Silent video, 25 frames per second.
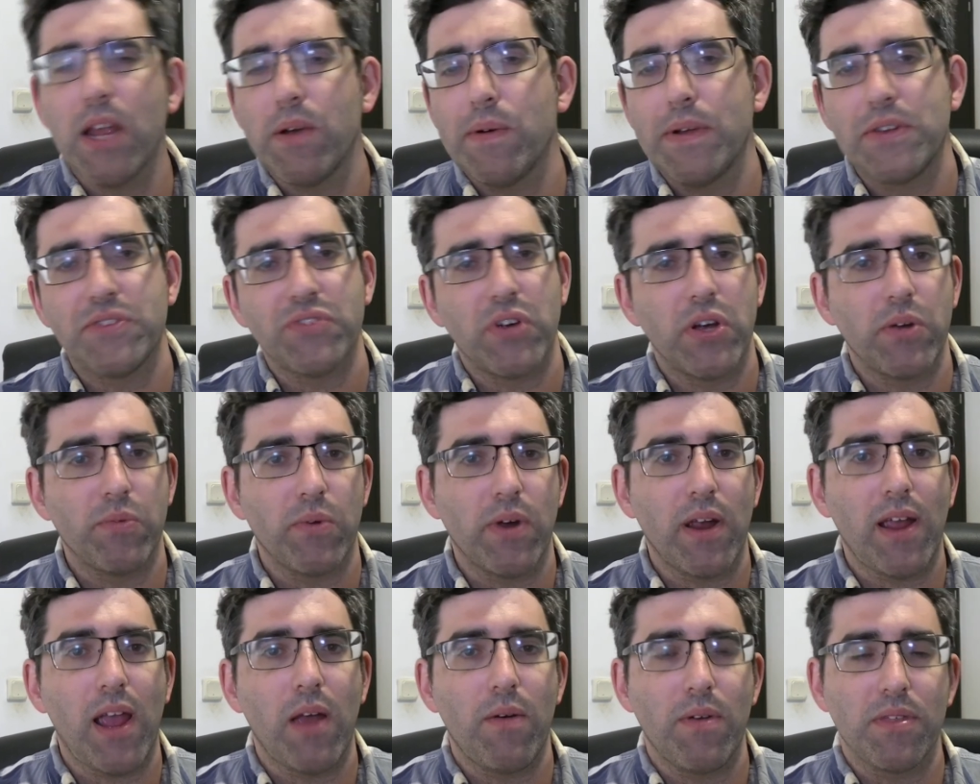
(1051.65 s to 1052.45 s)
I would try
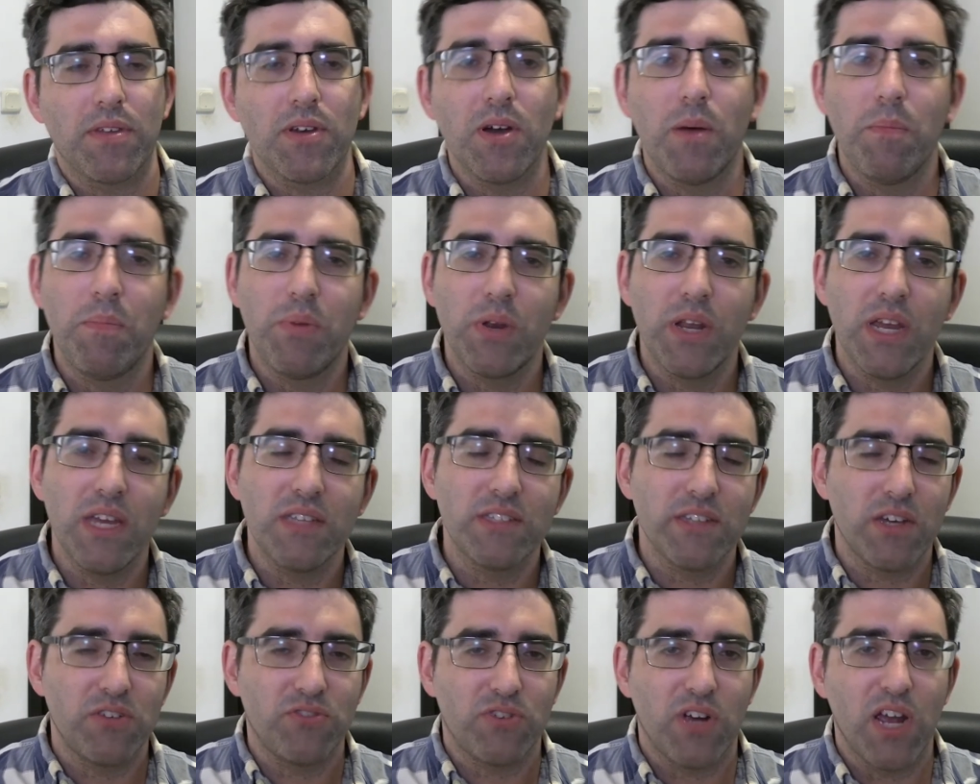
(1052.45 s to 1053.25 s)
working with
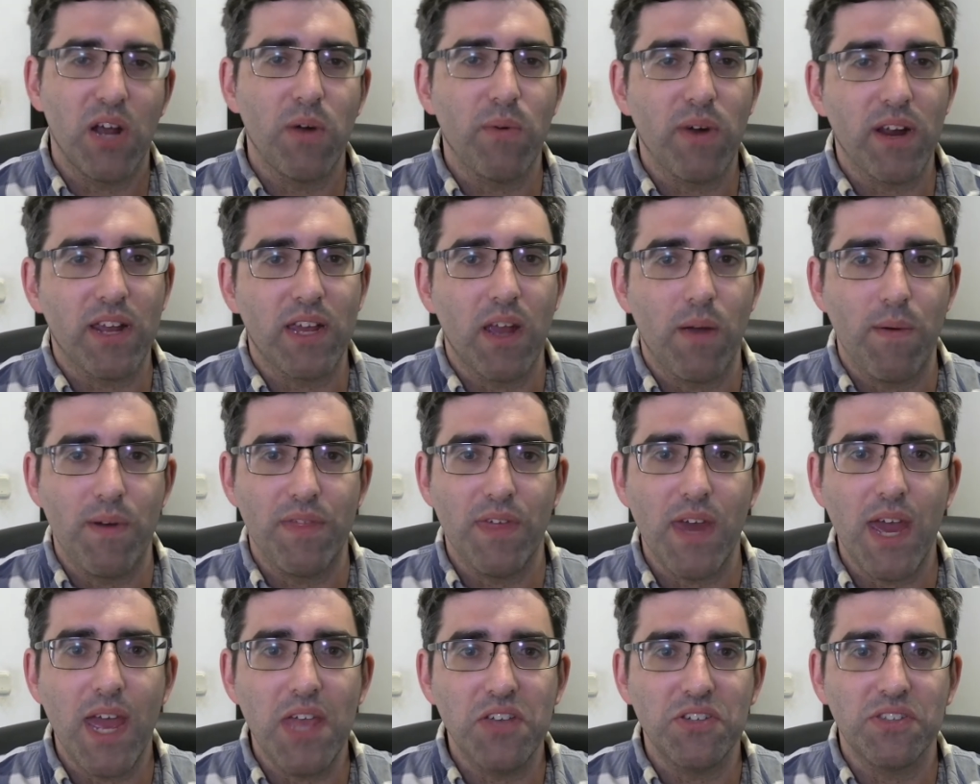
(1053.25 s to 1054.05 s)
companies, I try working
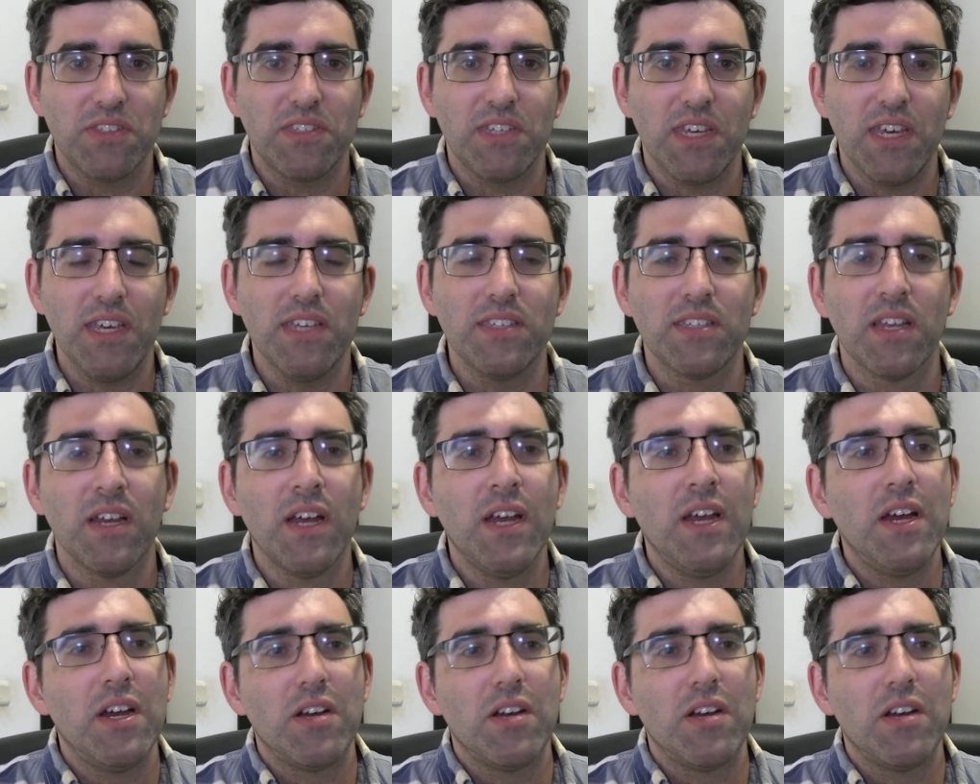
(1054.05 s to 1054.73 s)
with agencies,